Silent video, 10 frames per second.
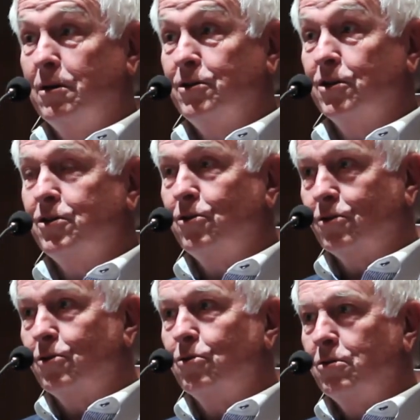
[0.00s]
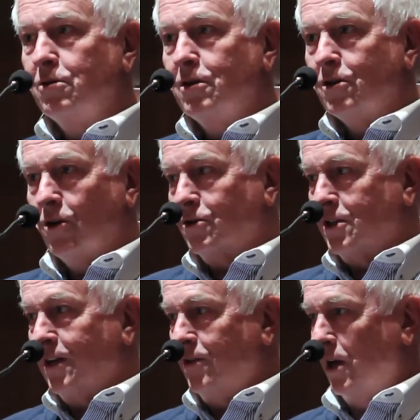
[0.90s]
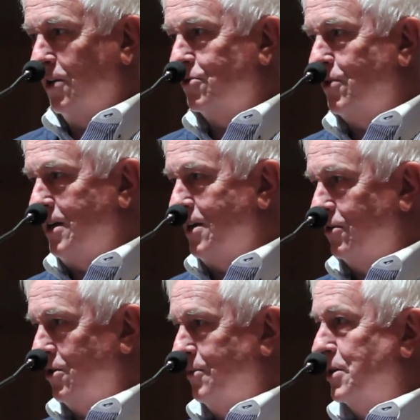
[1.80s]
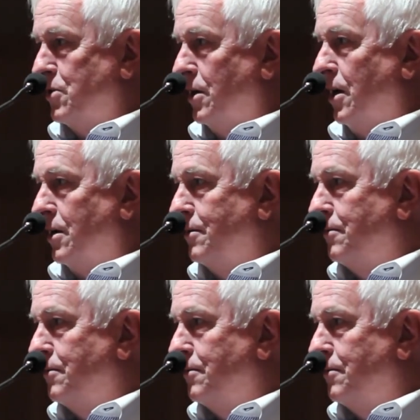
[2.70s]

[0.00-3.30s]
Just don't go call Steve Douglas right now and tell him I said that.